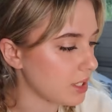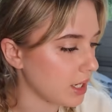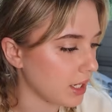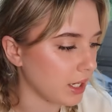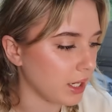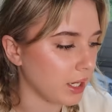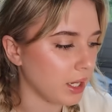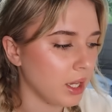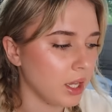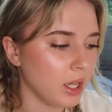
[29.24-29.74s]

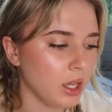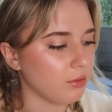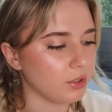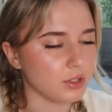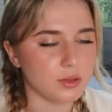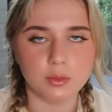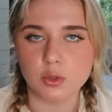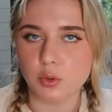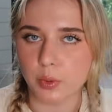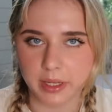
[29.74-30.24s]
tea, I've
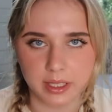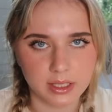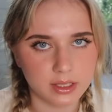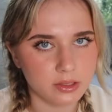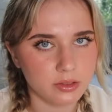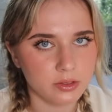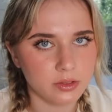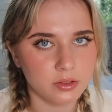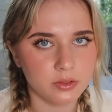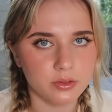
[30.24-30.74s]
got some
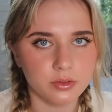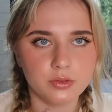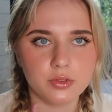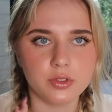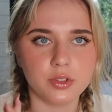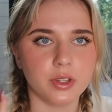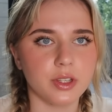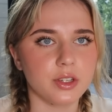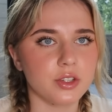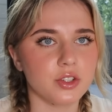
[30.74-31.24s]
tweets,
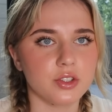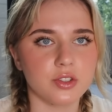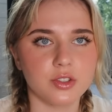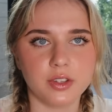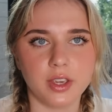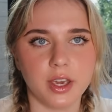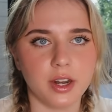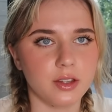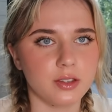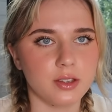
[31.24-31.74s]
so let's
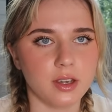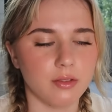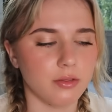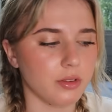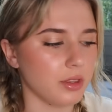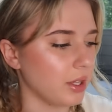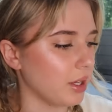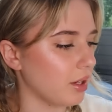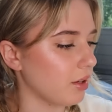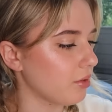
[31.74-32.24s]
just get into
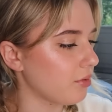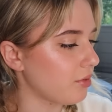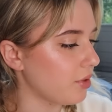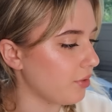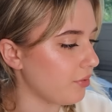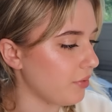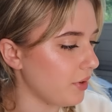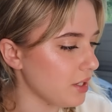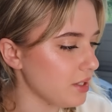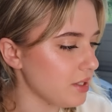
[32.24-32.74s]
everything.
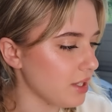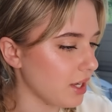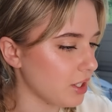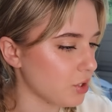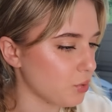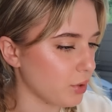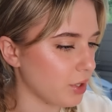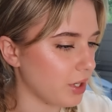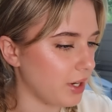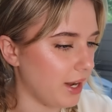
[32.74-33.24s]
The first thing I
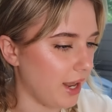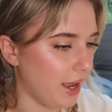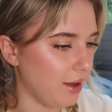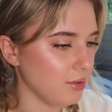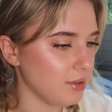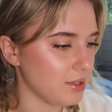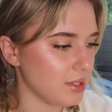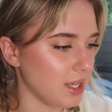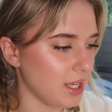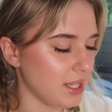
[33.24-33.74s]
just want to
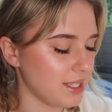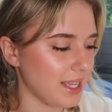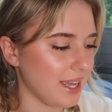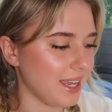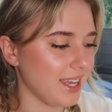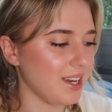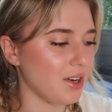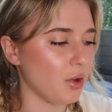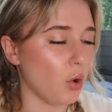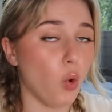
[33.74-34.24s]
announce is
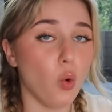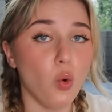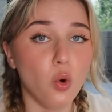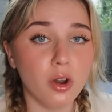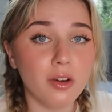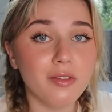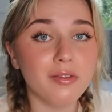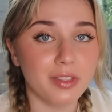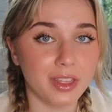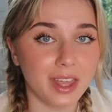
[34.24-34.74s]
that in
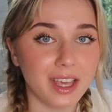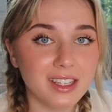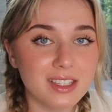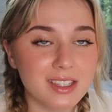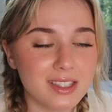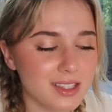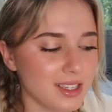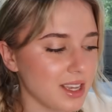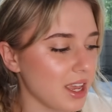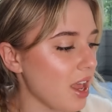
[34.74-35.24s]
all of
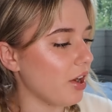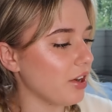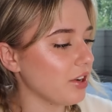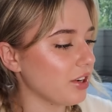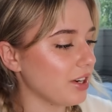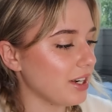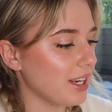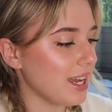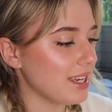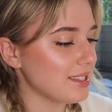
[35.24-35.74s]
this, Ariana
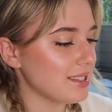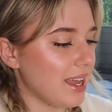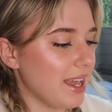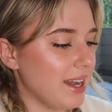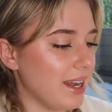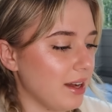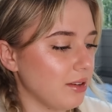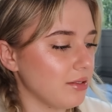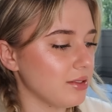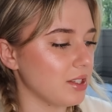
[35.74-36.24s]
Grande has
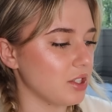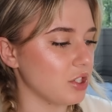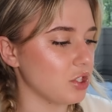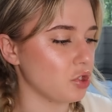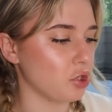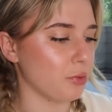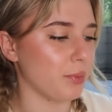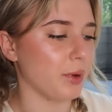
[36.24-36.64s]
announced that she's